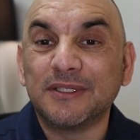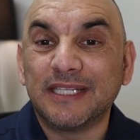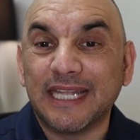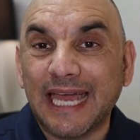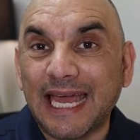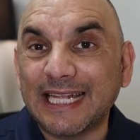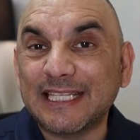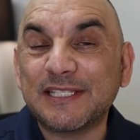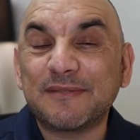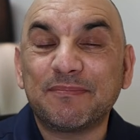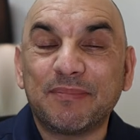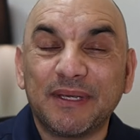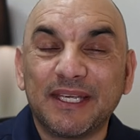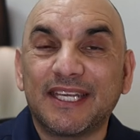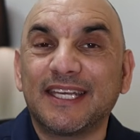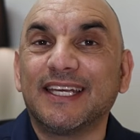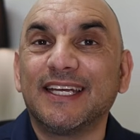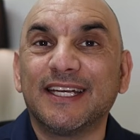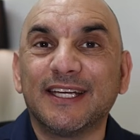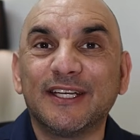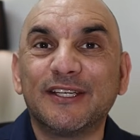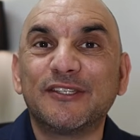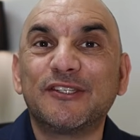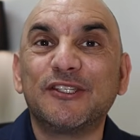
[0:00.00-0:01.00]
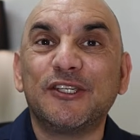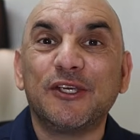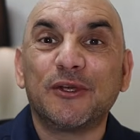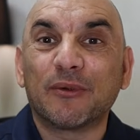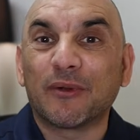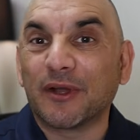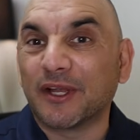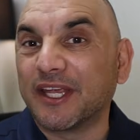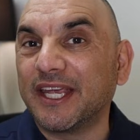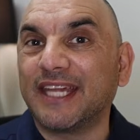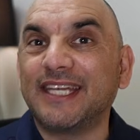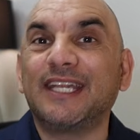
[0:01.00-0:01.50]
And that's because you
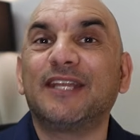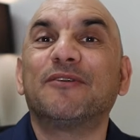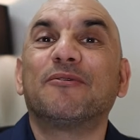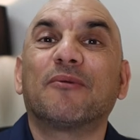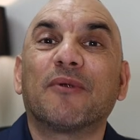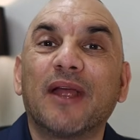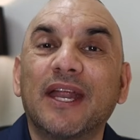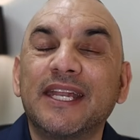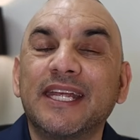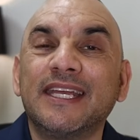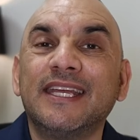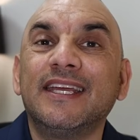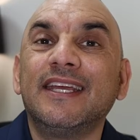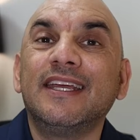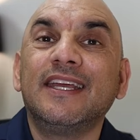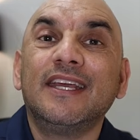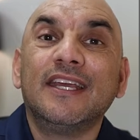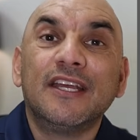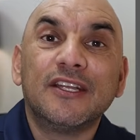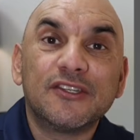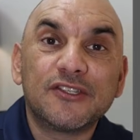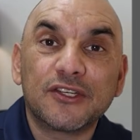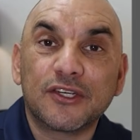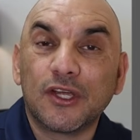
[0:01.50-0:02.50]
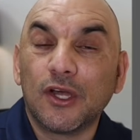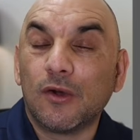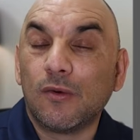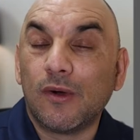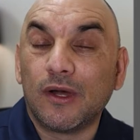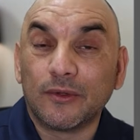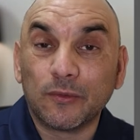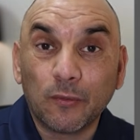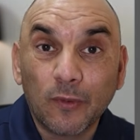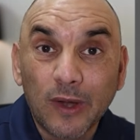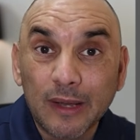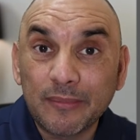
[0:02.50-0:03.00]
are getting ready to go
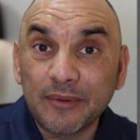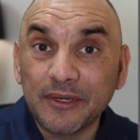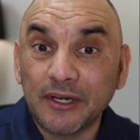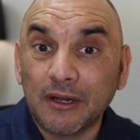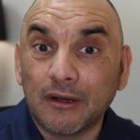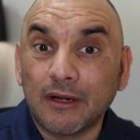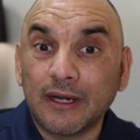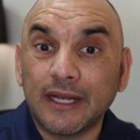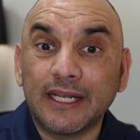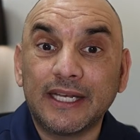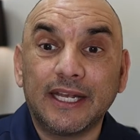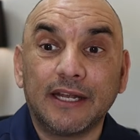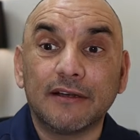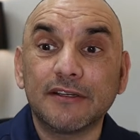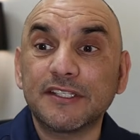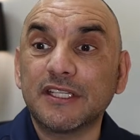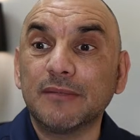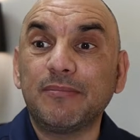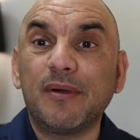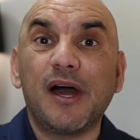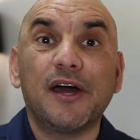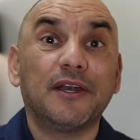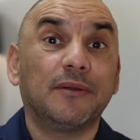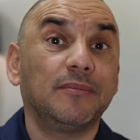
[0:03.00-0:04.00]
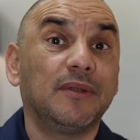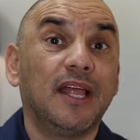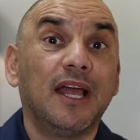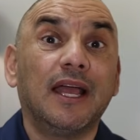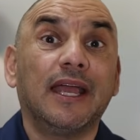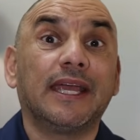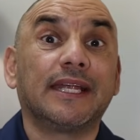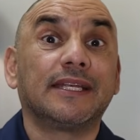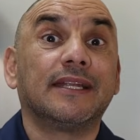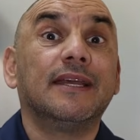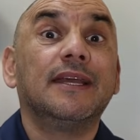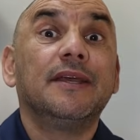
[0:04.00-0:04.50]
on webinar. And here's the bottom
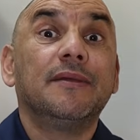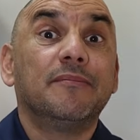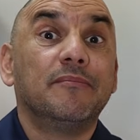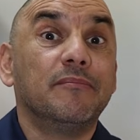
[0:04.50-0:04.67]
line.